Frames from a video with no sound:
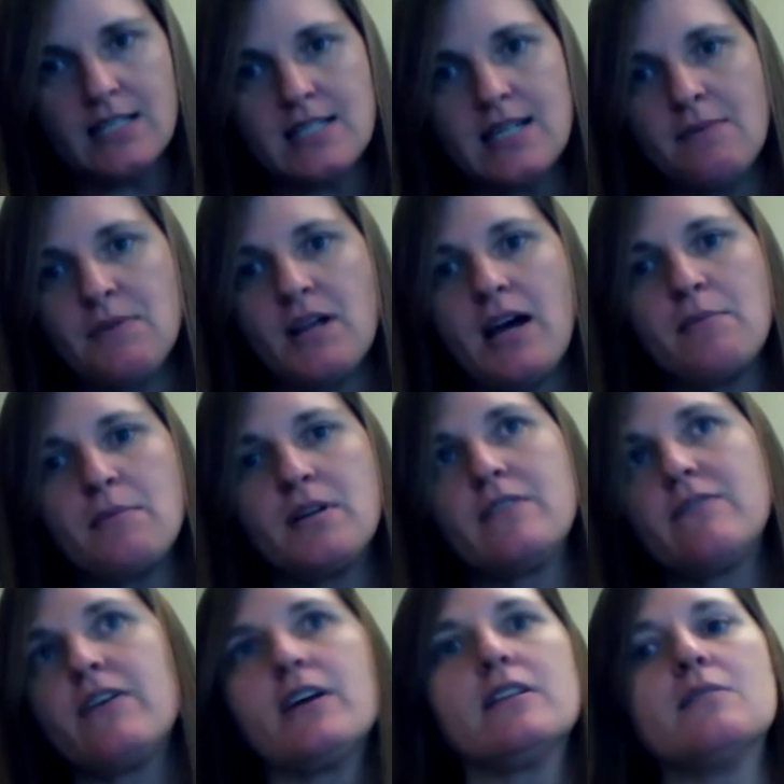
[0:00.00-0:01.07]
at a time that I'm
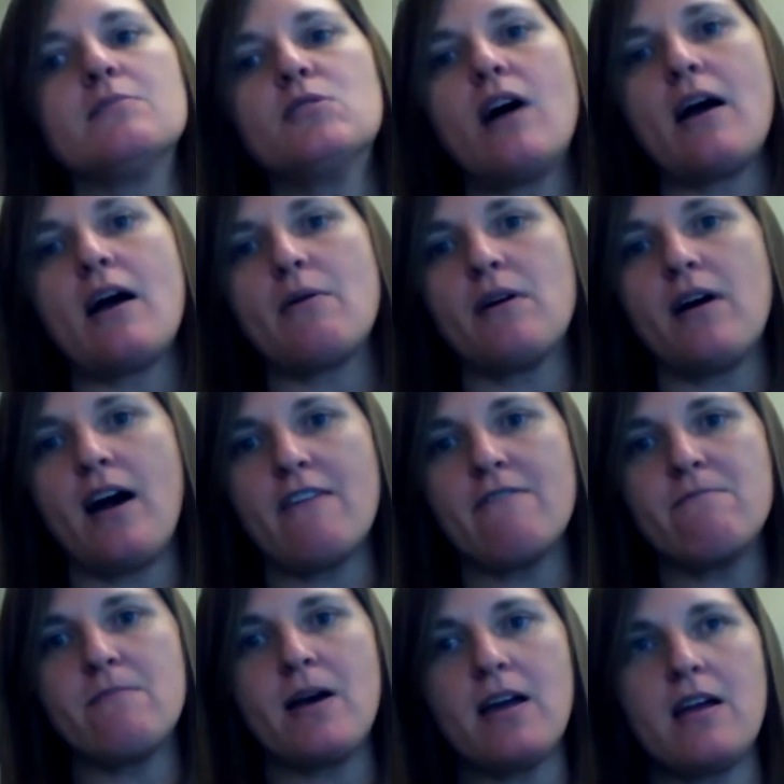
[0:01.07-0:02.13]
unavailable, I will
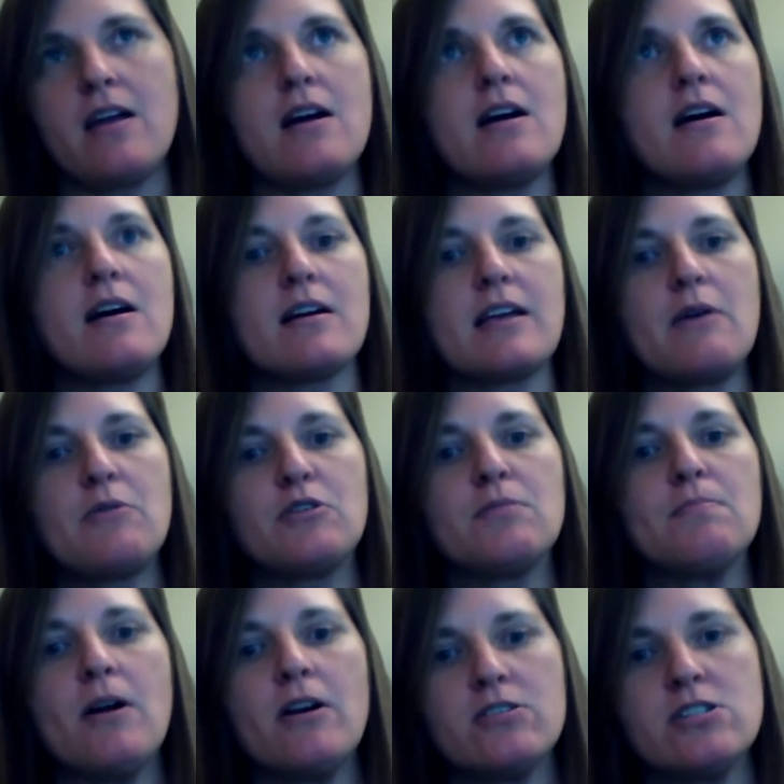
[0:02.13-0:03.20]
have my
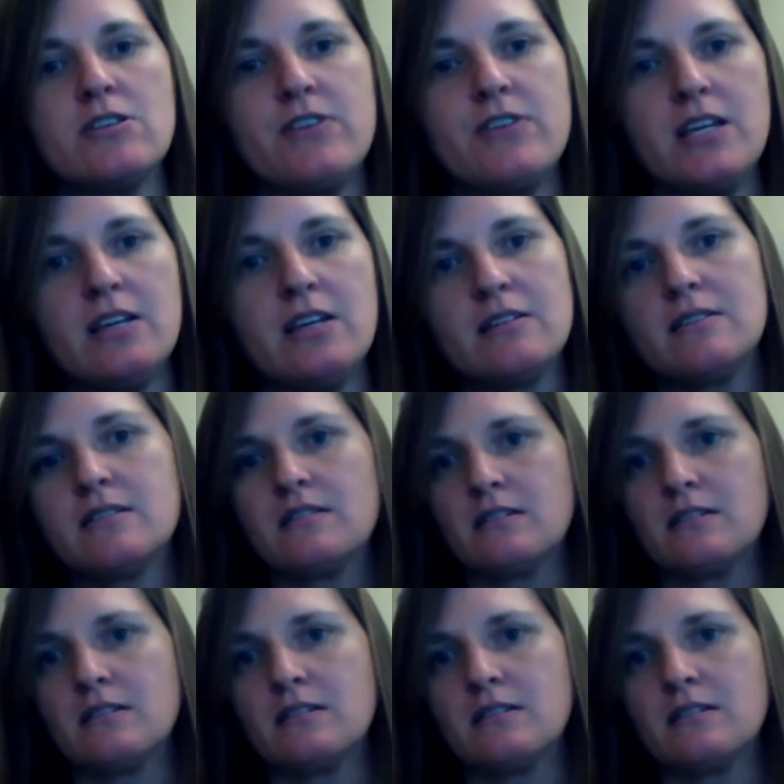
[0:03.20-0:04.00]
counterpart Tiffany.